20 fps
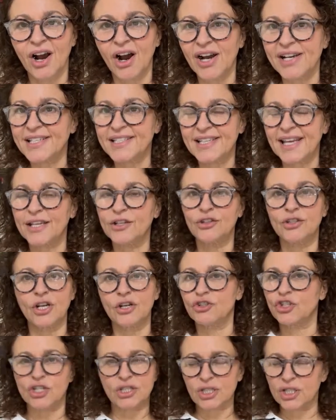I say, you
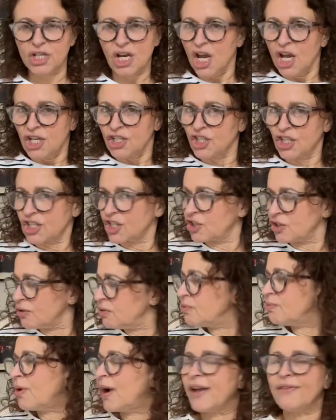know, just just
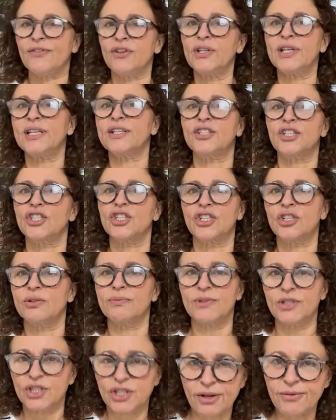do whatever you need to
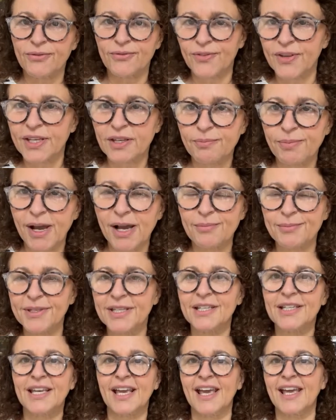do and don't think about
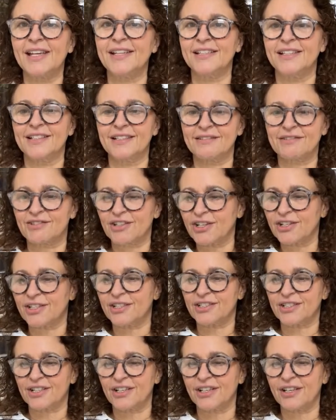me again and da
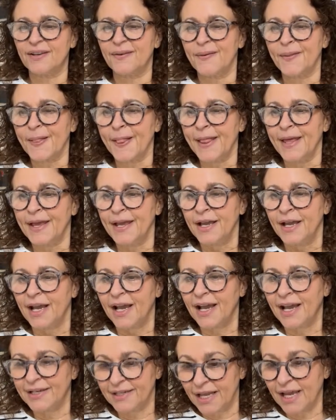da da.
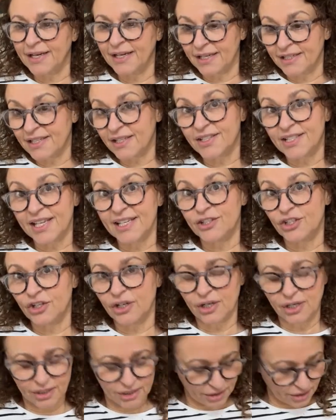And, and as I said,
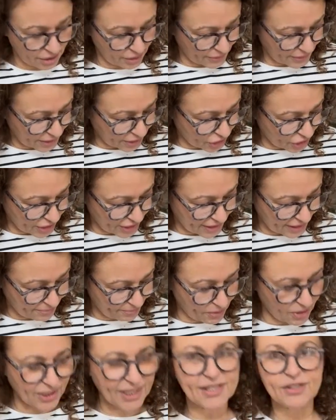uh, you know, as I just
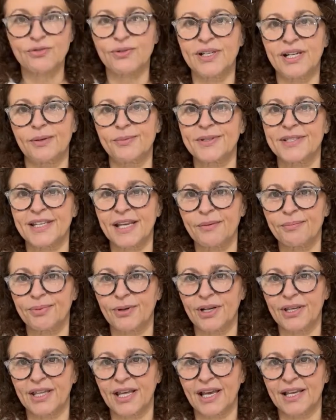said, Mark gets really upset
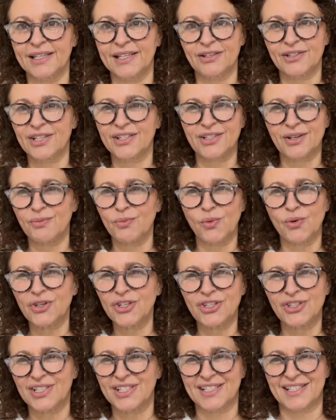by that. He goes, I don't
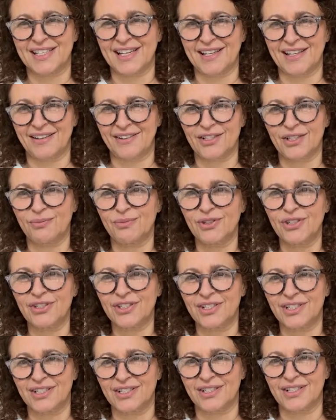want you to say that. I don't want you
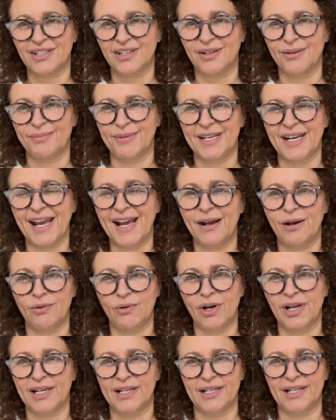to determine
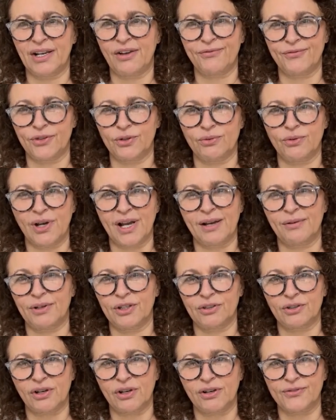how I love you or how I
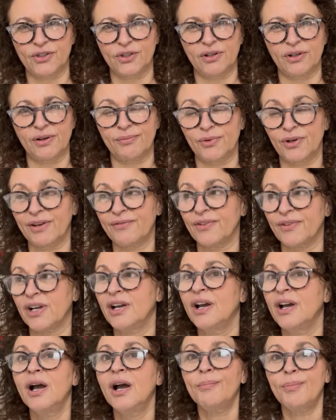look after you or whatever.
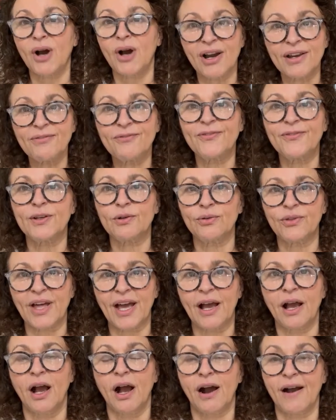But I feel
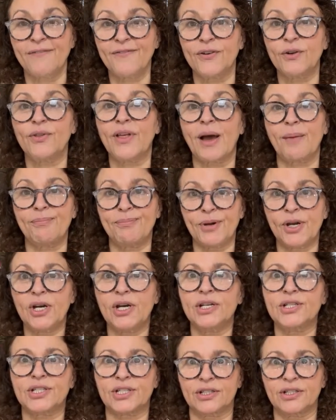that, I feel that
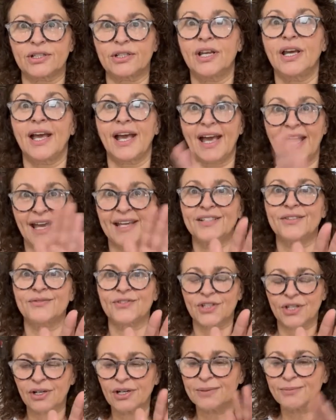burden ahead
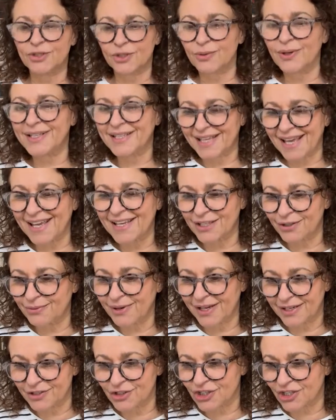of time. So I get you,
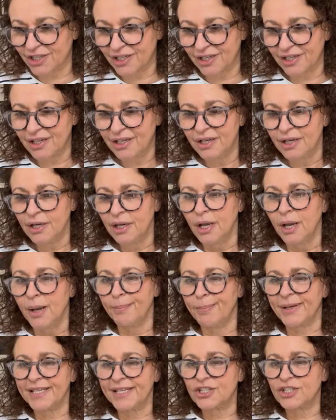Angela.
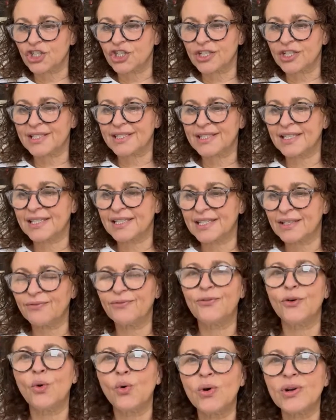But it's just the
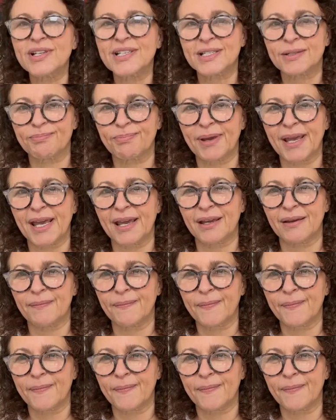divorce bit.